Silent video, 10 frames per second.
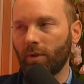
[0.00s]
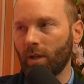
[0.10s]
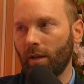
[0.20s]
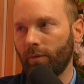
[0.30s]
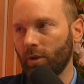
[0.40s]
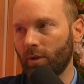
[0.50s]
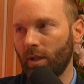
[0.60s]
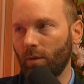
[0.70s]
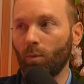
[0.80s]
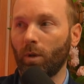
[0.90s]
to kind of
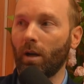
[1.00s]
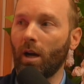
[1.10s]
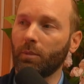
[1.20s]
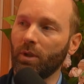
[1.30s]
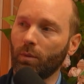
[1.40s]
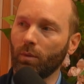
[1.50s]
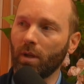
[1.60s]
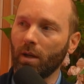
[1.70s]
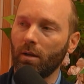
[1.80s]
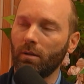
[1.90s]
understand what options were
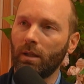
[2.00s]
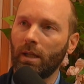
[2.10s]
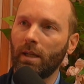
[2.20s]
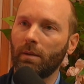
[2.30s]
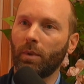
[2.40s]
there. Right.